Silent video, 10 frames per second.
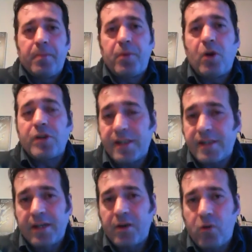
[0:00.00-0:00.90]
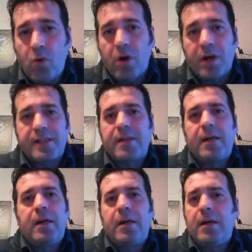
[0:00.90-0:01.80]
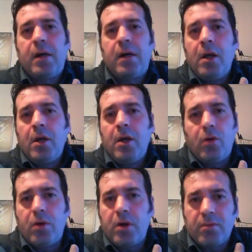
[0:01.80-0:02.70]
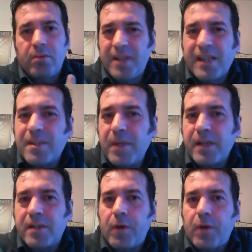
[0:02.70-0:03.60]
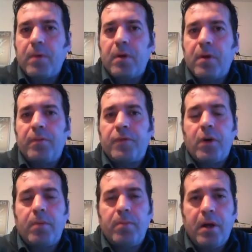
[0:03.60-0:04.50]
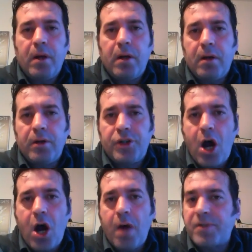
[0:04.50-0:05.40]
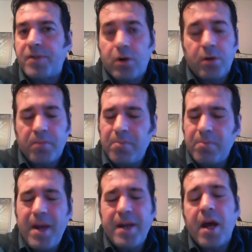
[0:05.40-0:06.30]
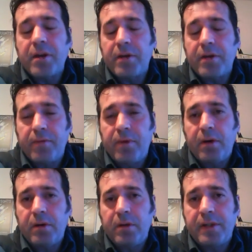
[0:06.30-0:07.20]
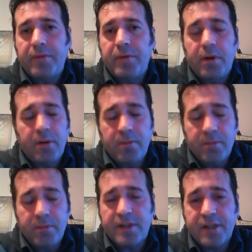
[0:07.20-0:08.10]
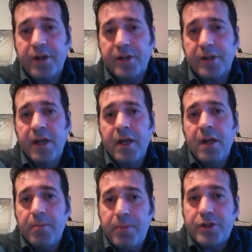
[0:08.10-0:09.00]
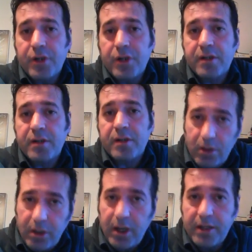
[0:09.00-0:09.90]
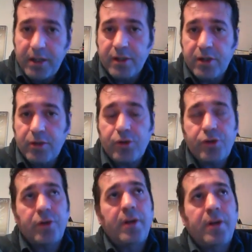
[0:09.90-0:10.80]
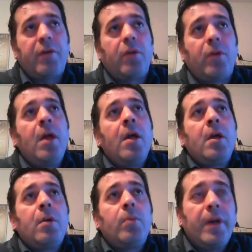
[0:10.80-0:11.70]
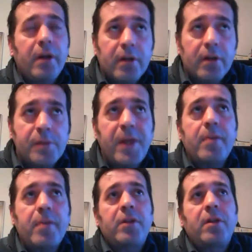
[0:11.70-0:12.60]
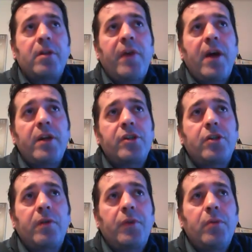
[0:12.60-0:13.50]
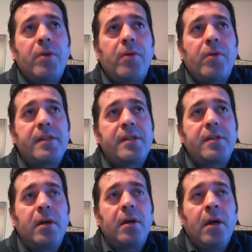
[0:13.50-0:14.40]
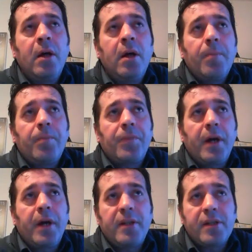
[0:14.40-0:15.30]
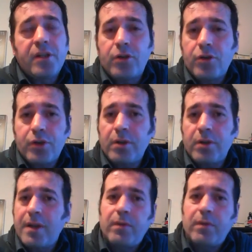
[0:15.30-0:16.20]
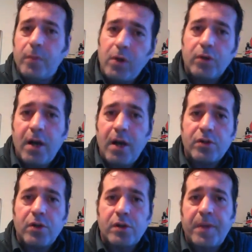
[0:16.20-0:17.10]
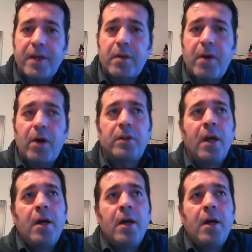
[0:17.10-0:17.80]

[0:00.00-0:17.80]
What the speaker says: processed in courts or dismissed from jobs or many other serious pressures at institutional level. When I speak about the violation of human rights at institutional level, I also speak about